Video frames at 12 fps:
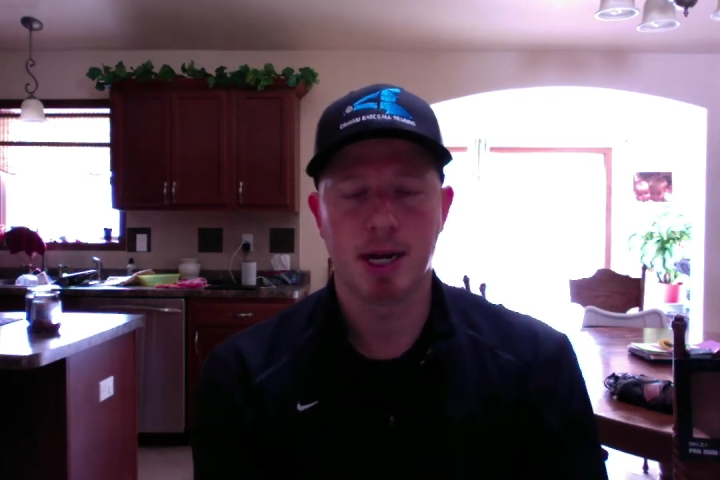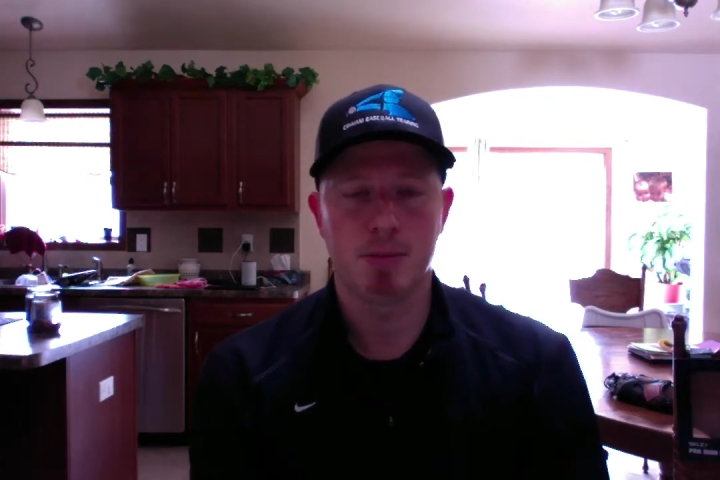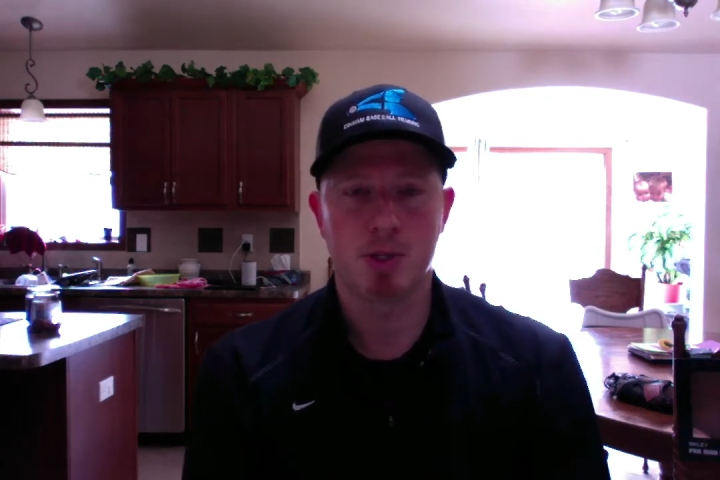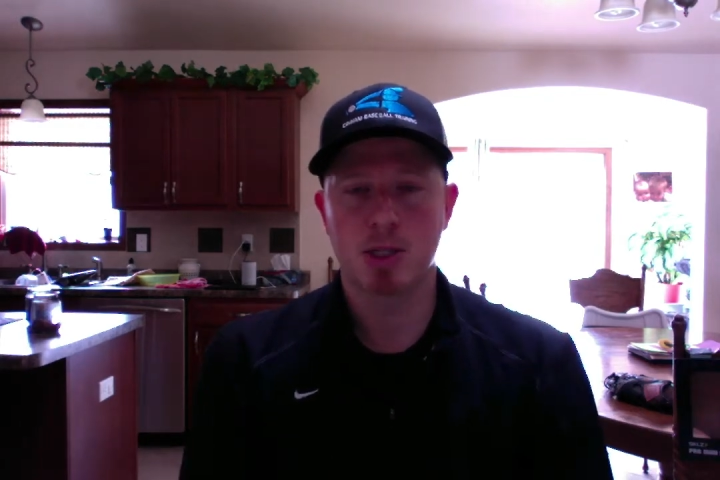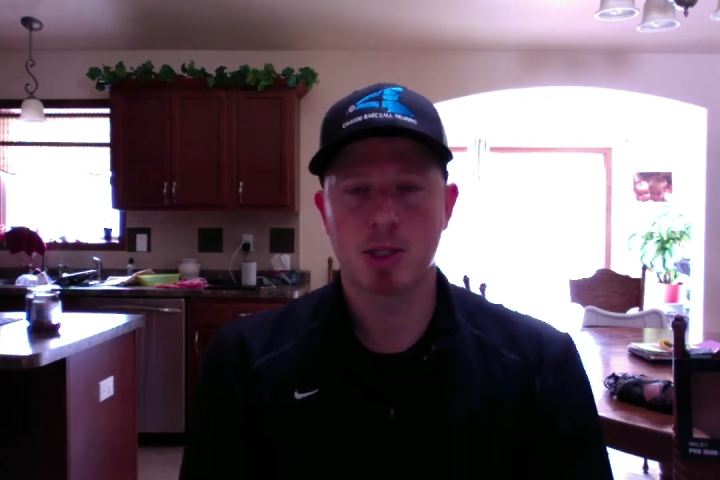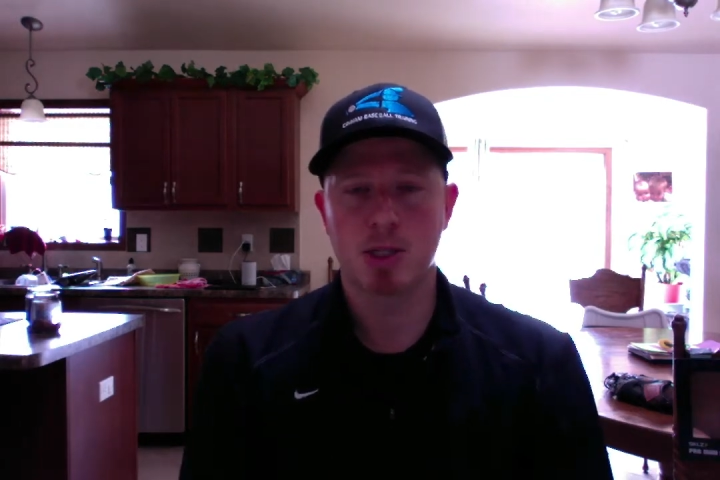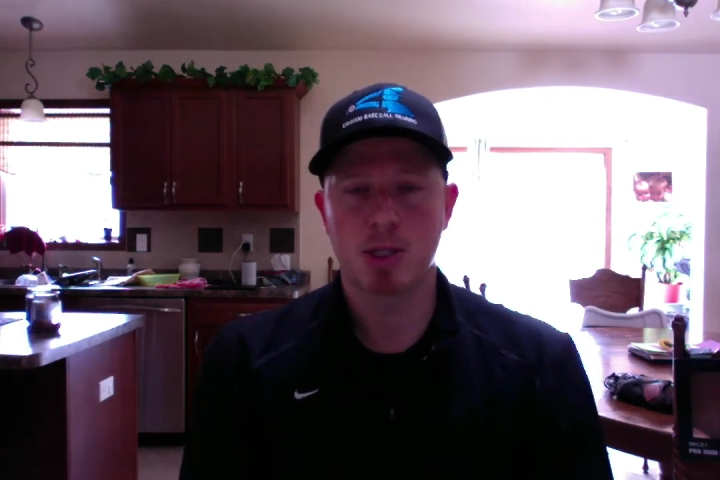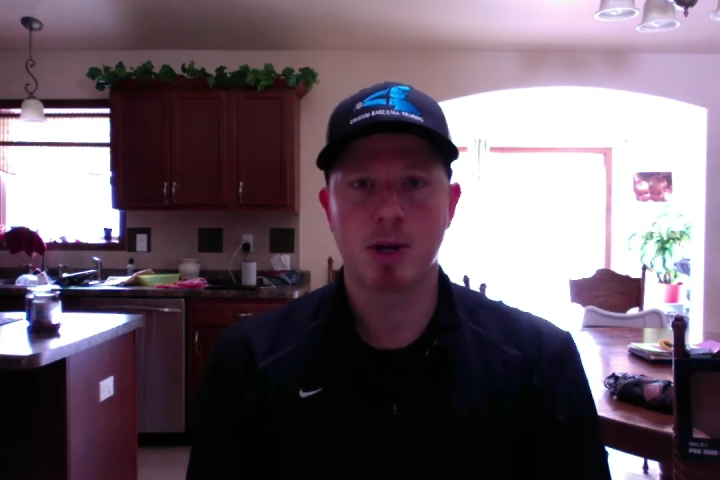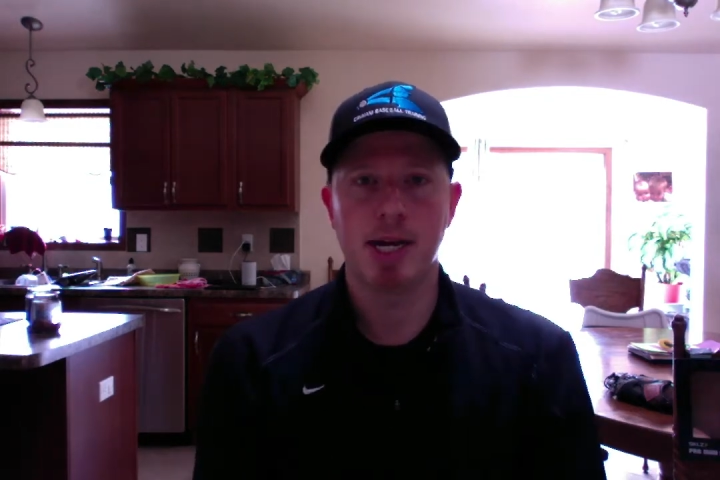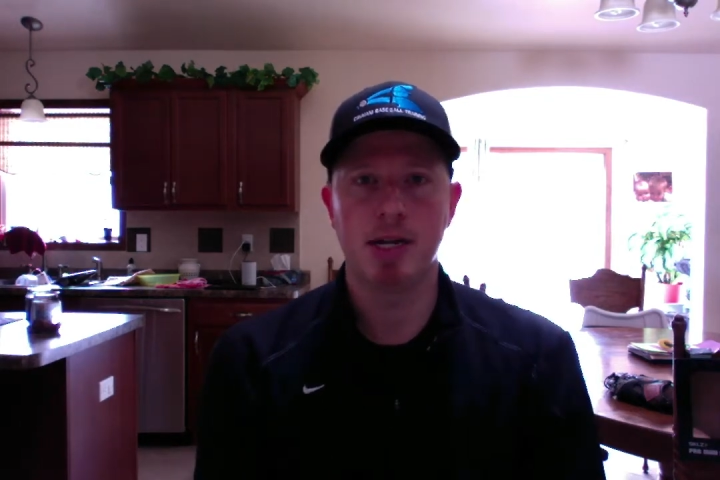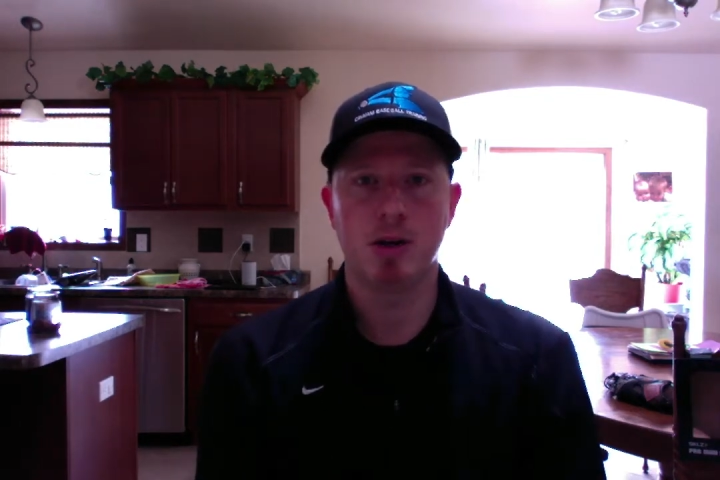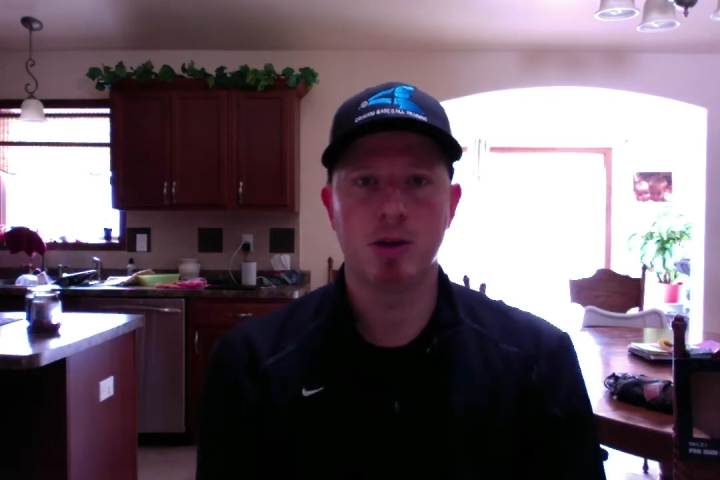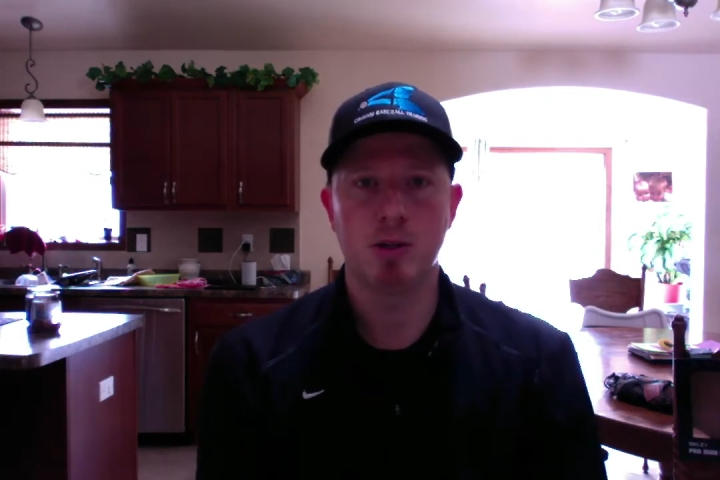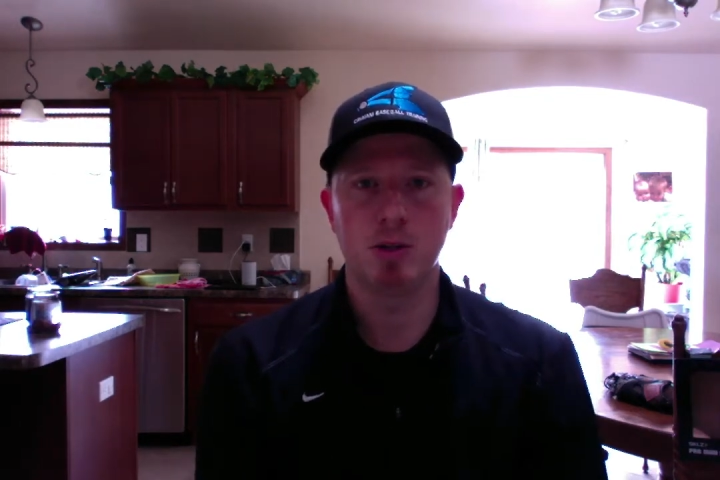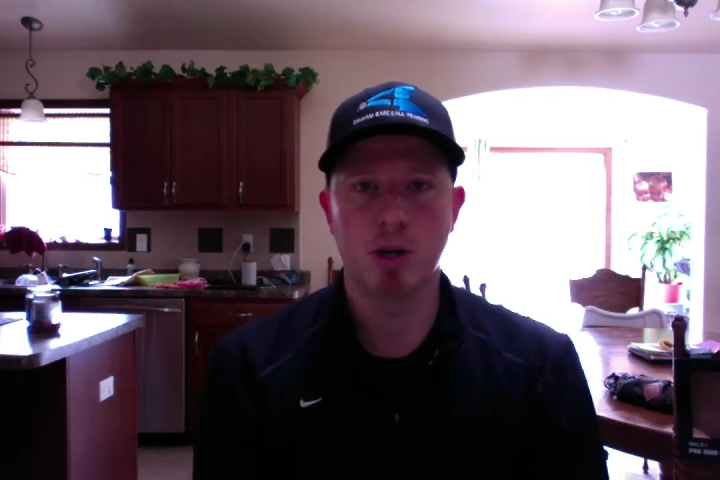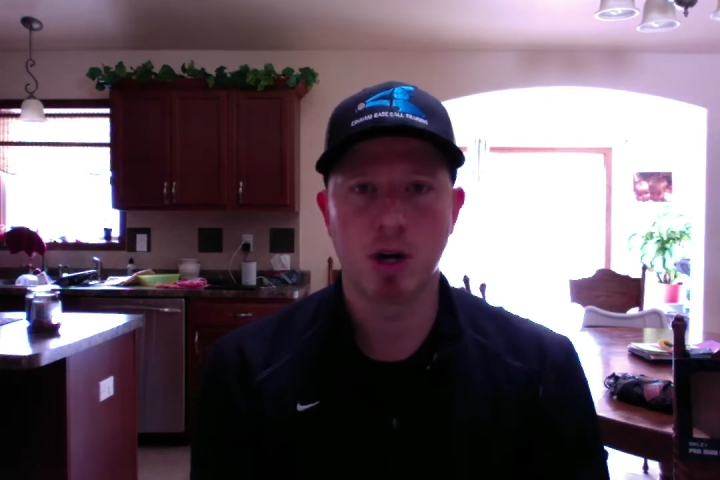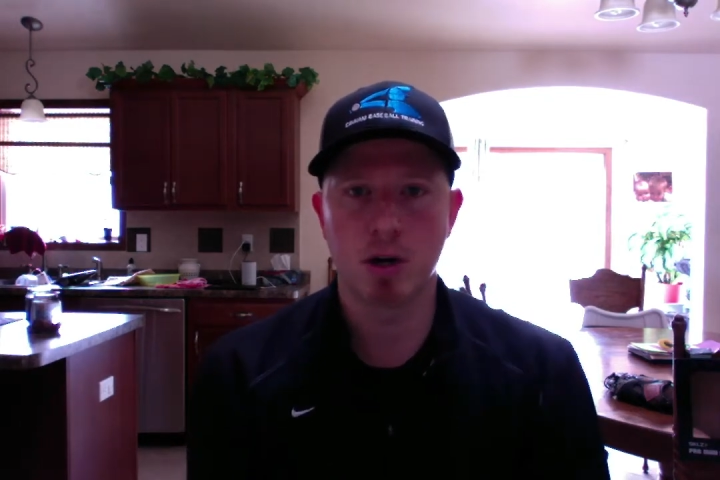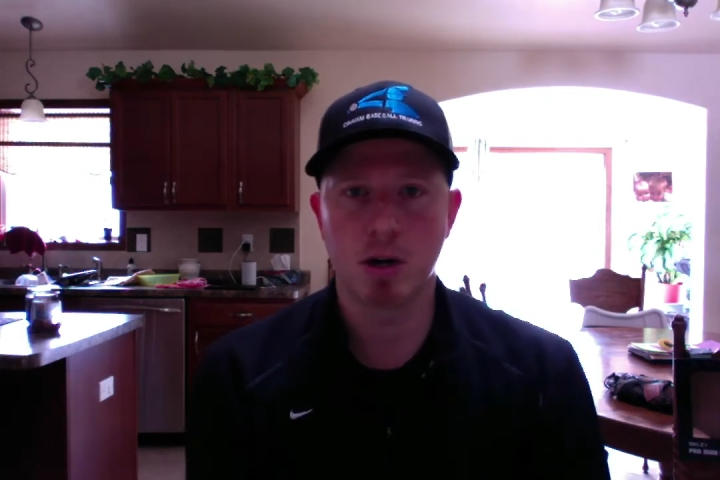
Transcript: So that's why I don't do